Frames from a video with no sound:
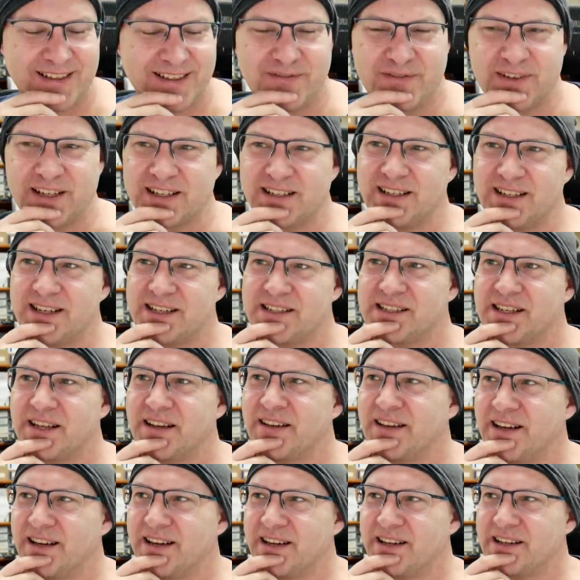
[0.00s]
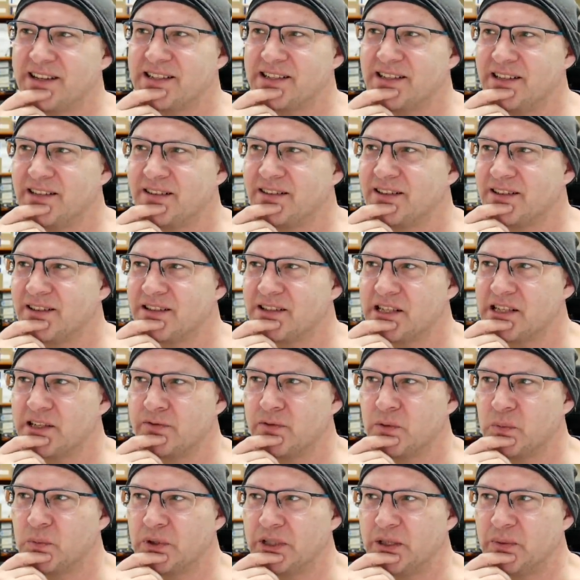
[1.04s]
In fact, last Sunday I said
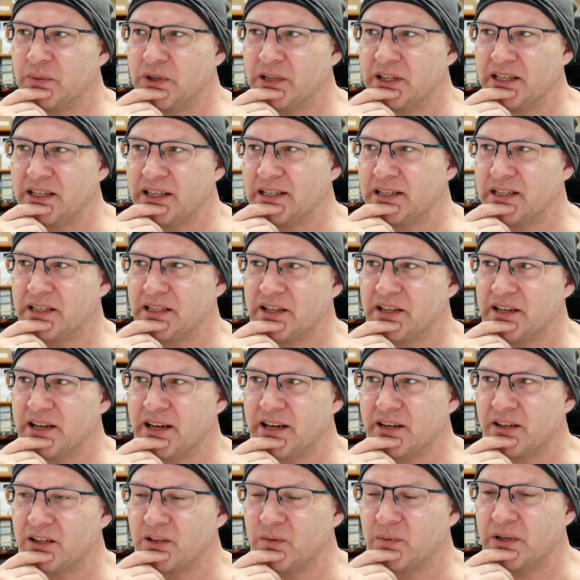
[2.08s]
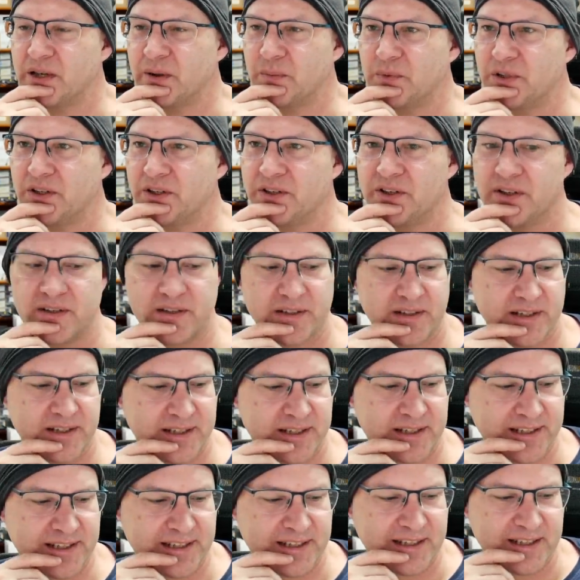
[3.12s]
conceivably by the end of the day it could be uploaded.
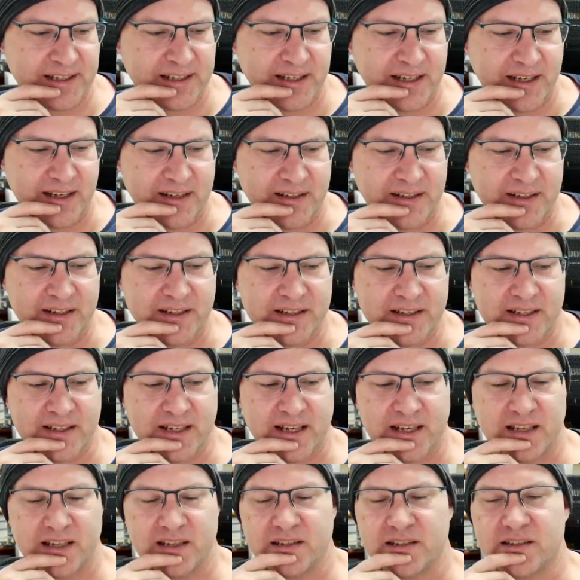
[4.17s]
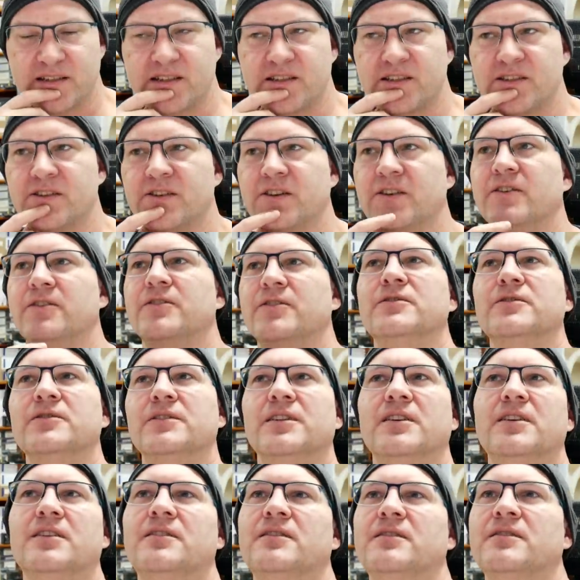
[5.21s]
And it has taken so
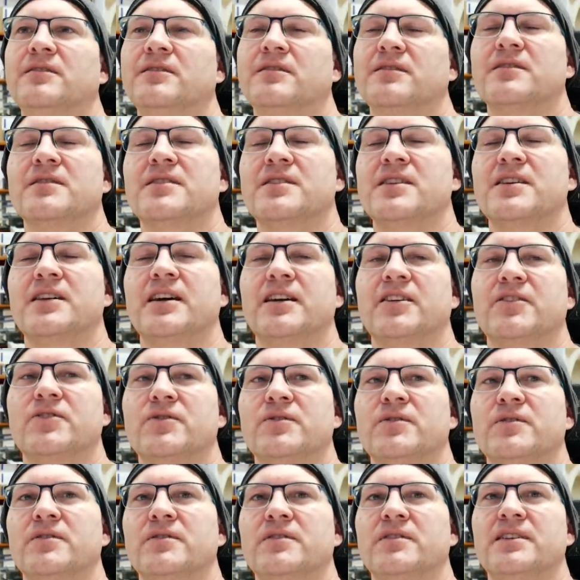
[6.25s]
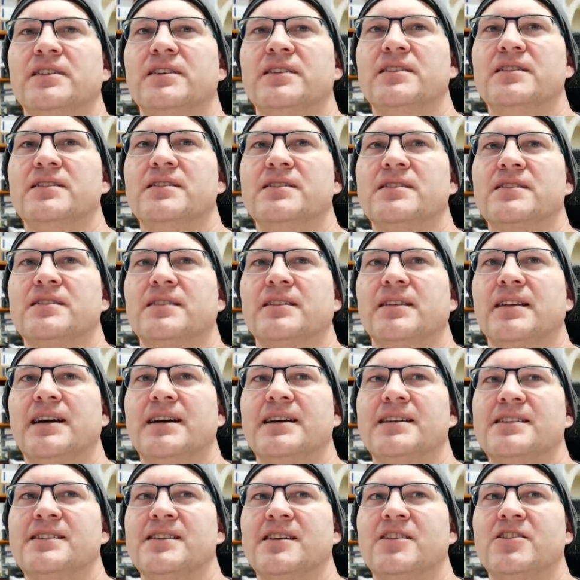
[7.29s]
long to get through these
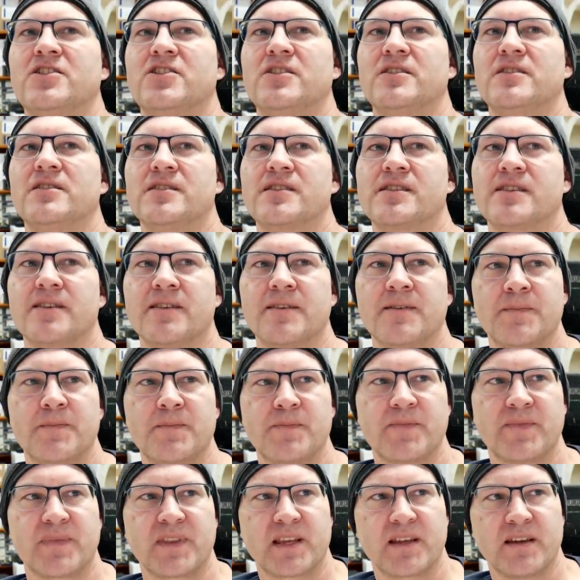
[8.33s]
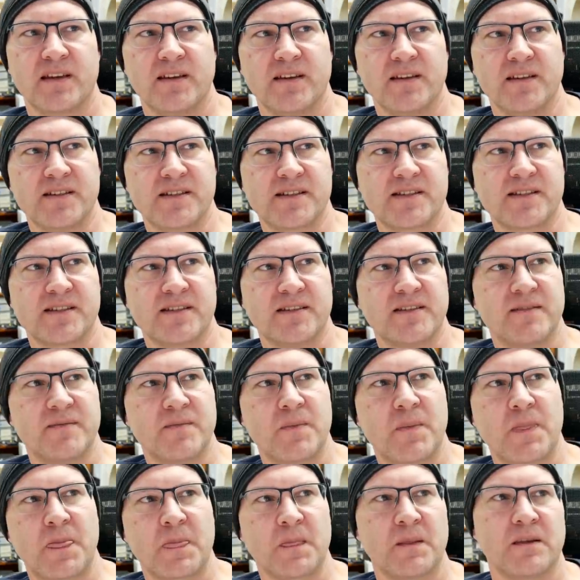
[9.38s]
last sections. It's,
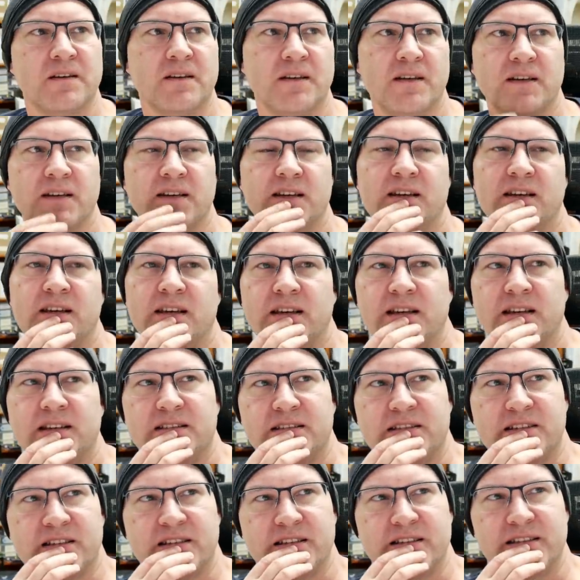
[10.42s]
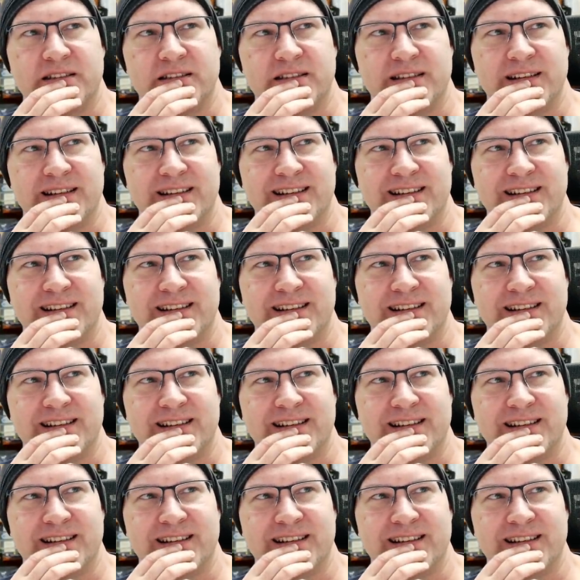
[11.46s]
um, so